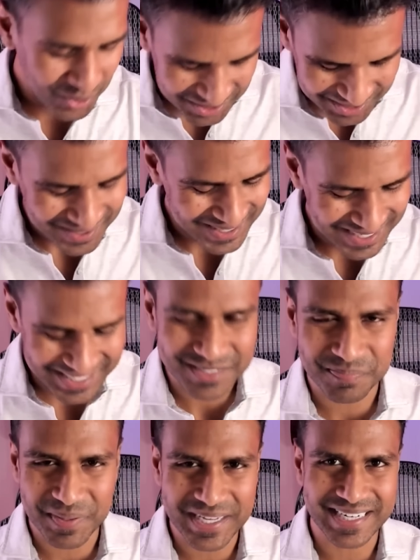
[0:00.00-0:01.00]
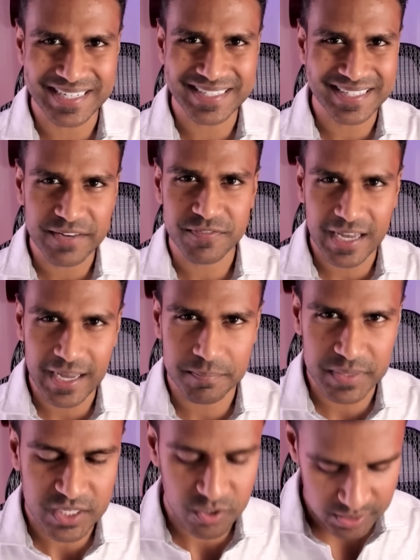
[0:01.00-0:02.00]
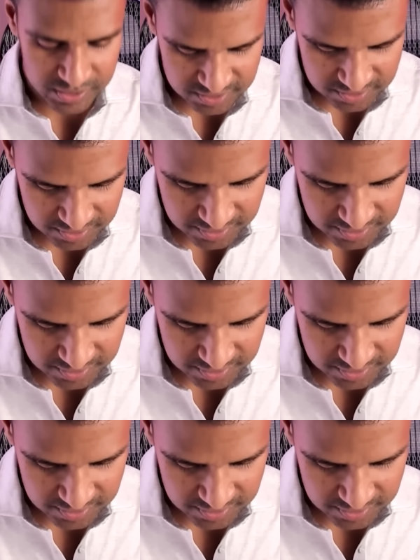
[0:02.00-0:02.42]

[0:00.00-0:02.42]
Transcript: ordinarily explained, it's left ambiguous.